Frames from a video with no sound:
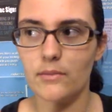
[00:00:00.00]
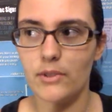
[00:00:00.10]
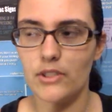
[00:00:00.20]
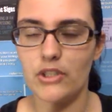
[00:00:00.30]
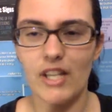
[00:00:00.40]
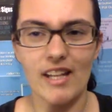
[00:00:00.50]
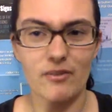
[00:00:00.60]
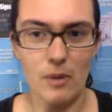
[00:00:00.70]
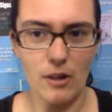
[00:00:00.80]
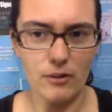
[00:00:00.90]
which kind
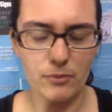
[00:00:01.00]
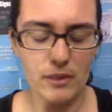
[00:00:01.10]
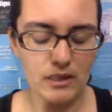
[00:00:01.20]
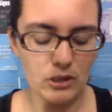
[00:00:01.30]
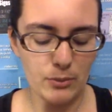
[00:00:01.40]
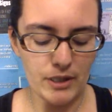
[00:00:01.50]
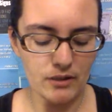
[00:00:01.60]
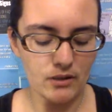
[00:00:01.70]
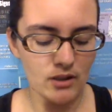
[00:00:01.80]
of bothered me a little bit.